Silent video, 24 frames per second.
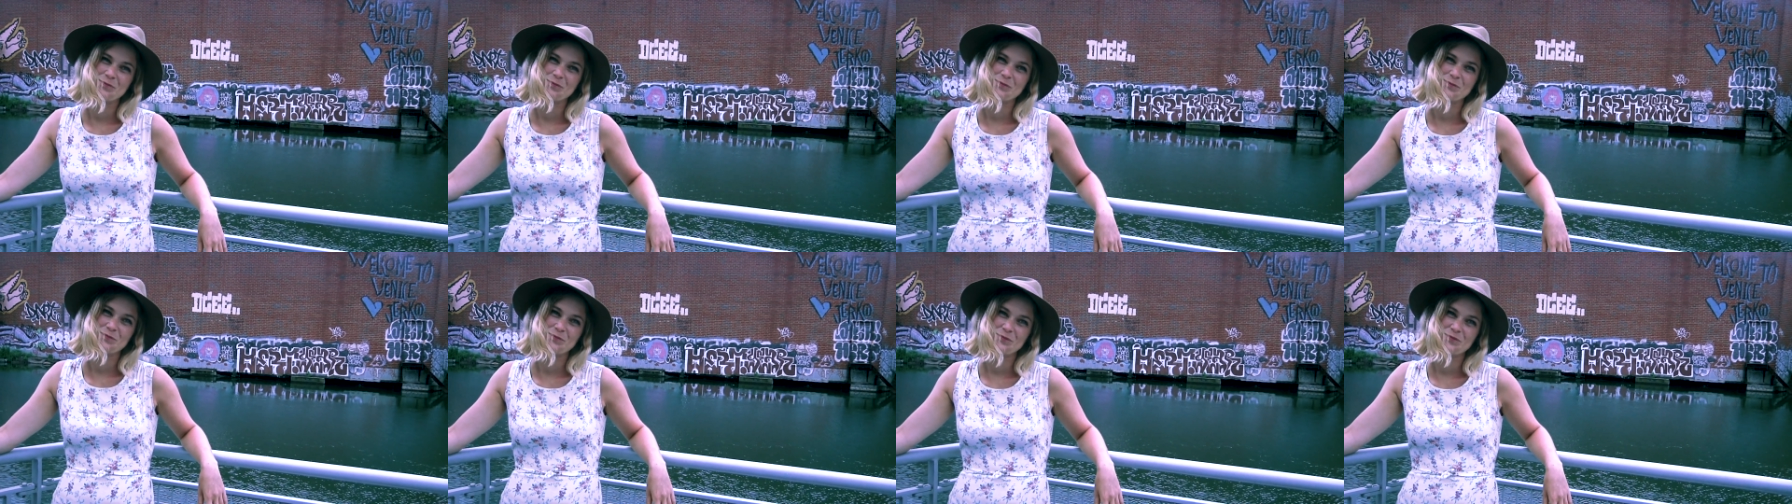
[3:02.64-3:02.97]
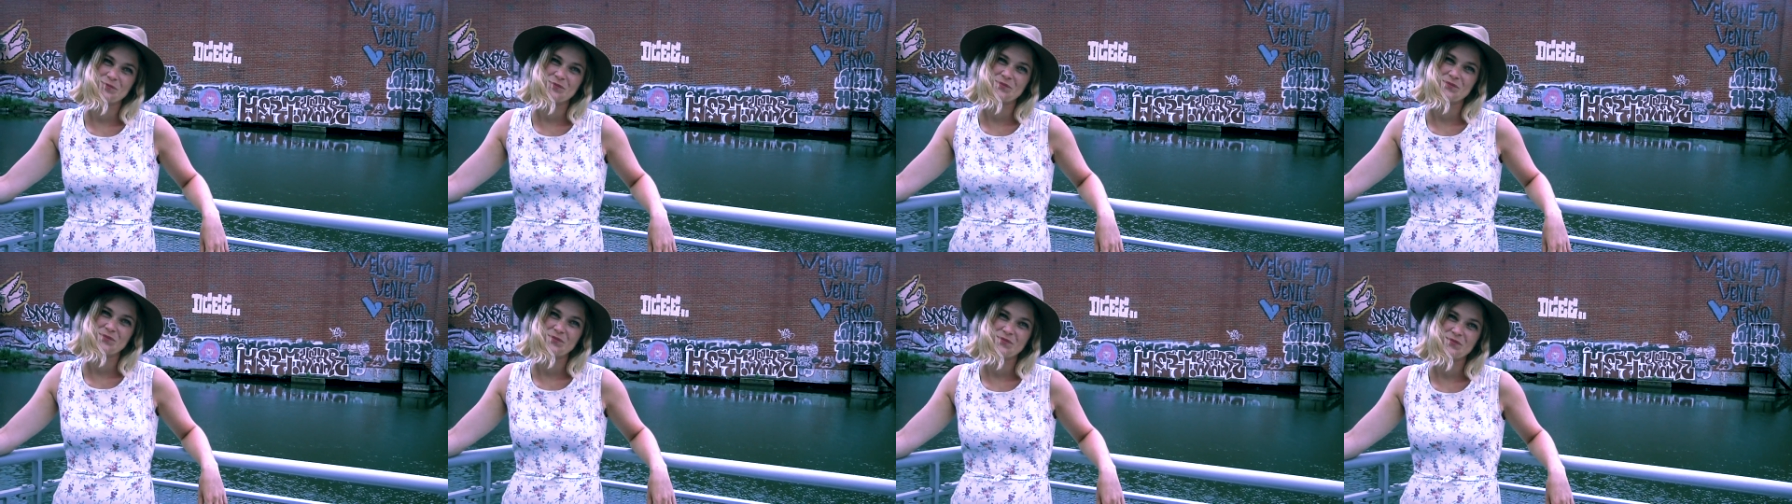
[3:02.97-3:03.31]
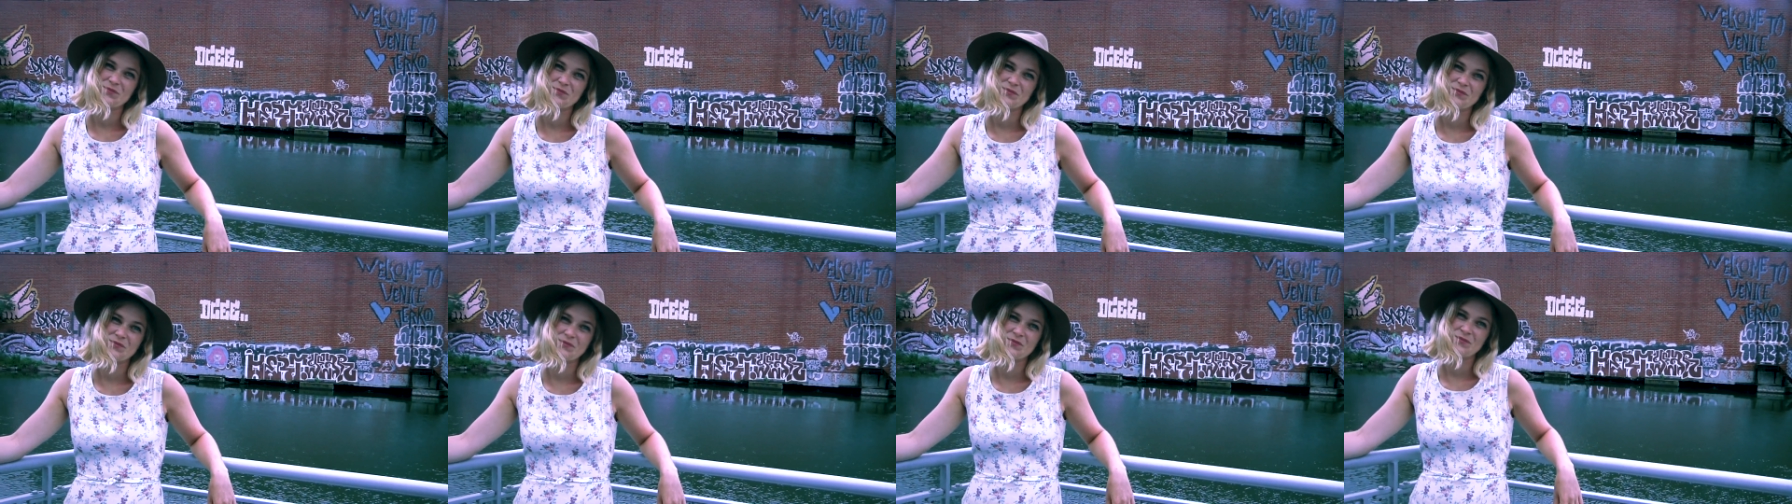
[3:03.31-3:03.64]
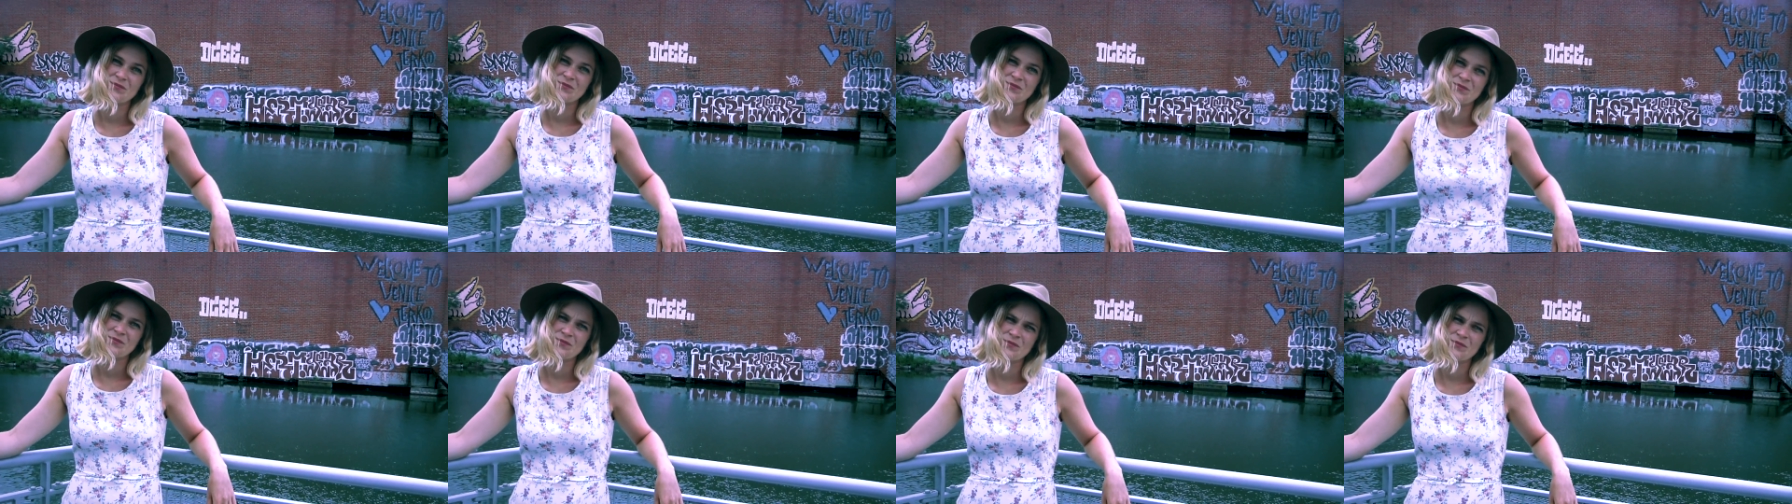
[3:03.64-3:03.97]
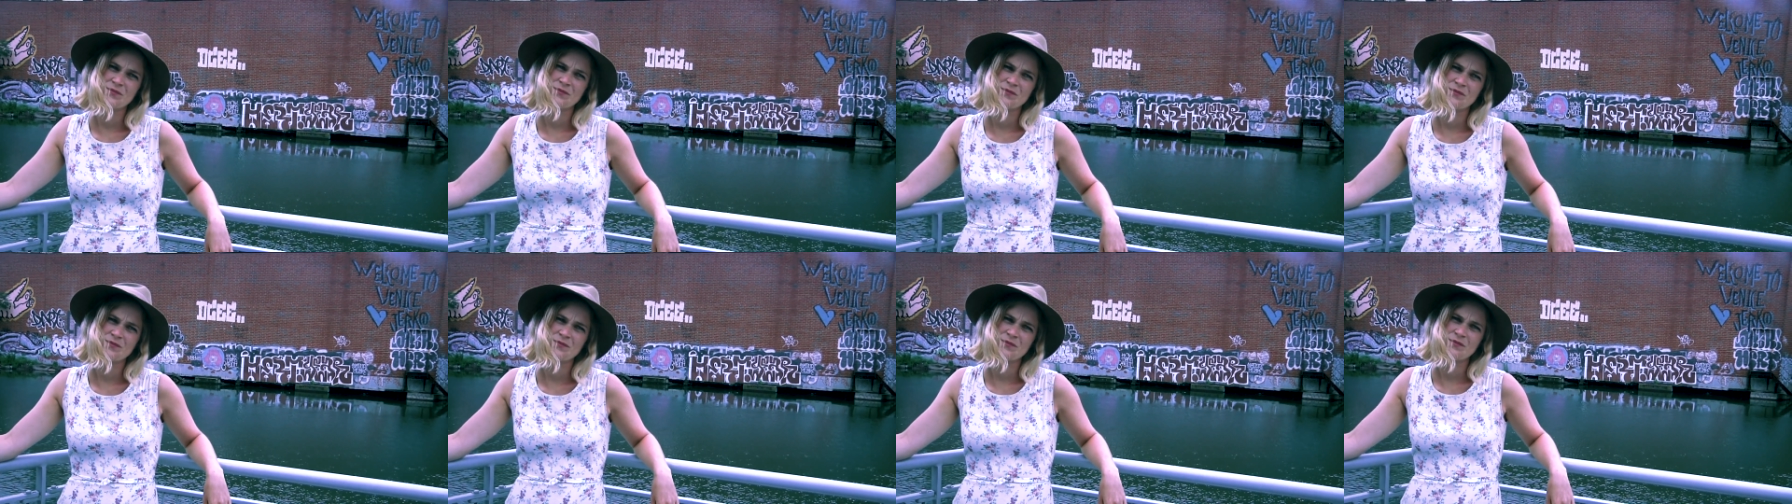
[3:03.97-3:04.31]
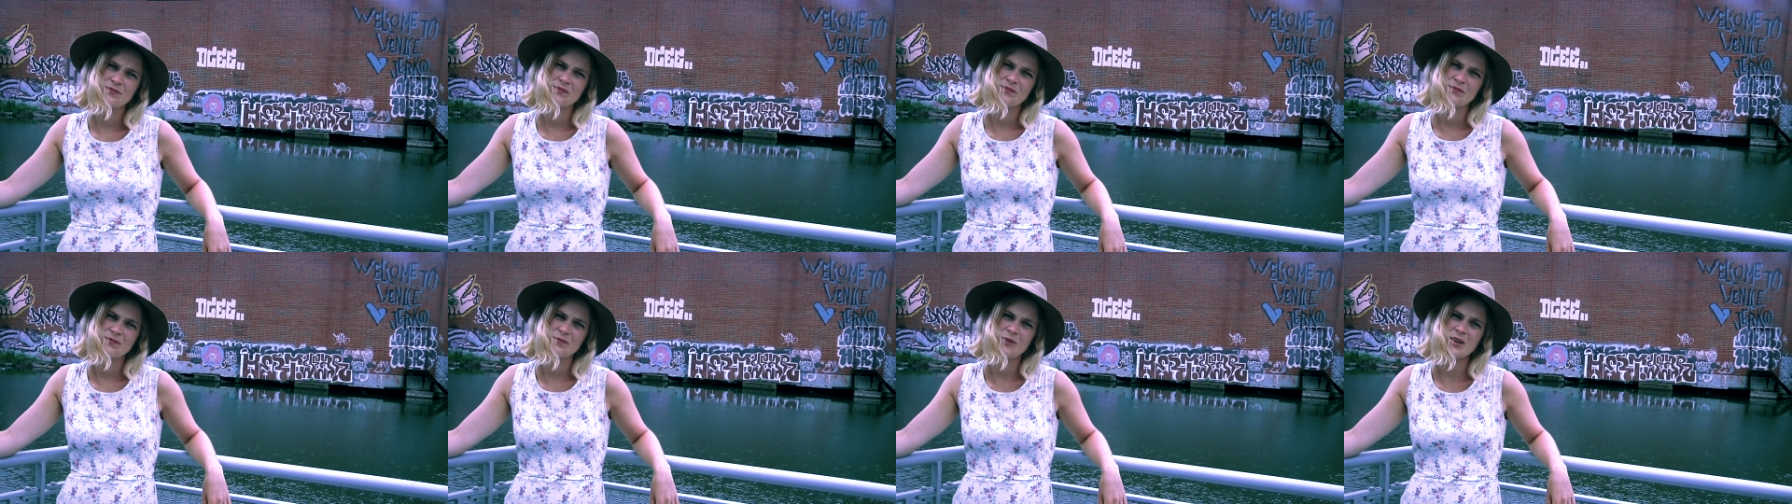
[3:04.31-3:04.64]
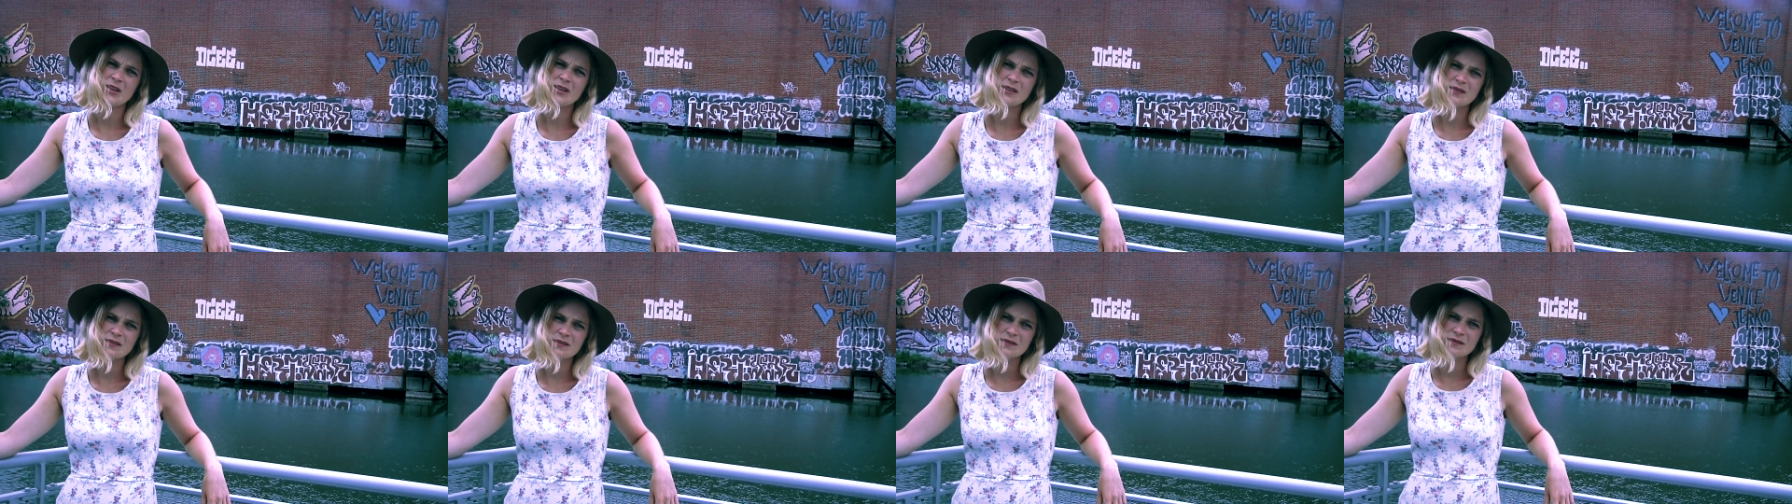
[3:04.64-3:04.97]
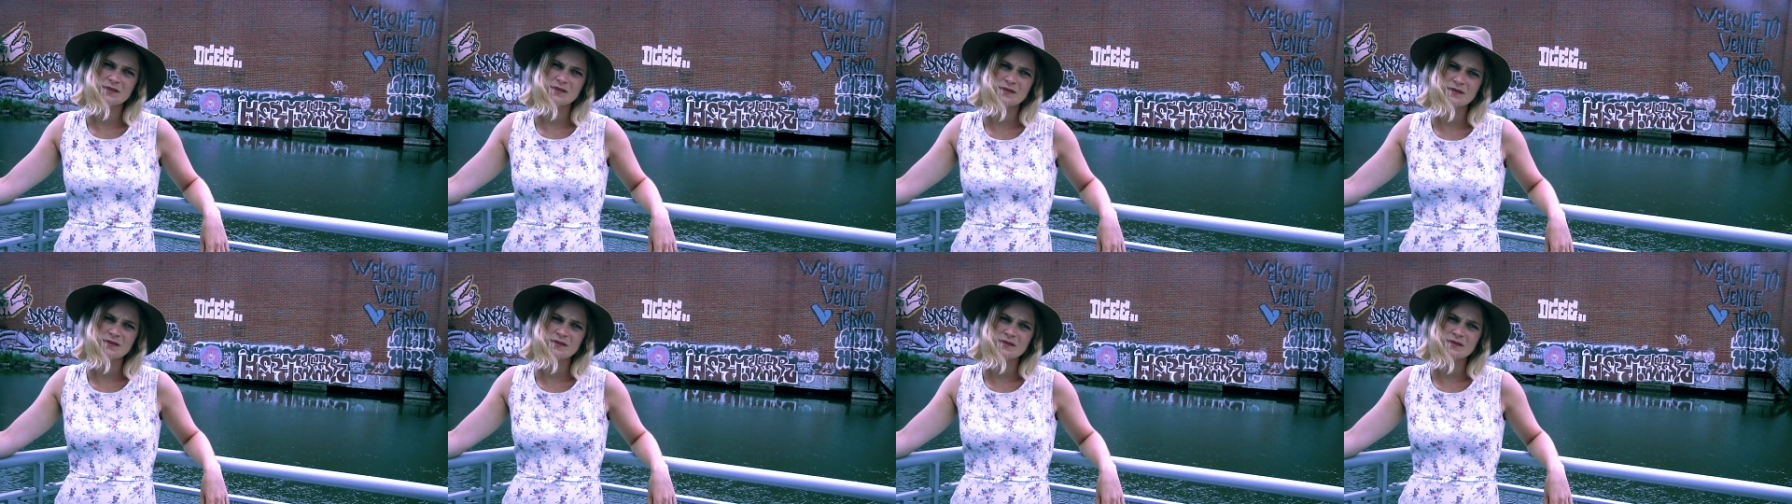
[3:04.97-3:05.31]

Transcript: Is that, is there a place? What? what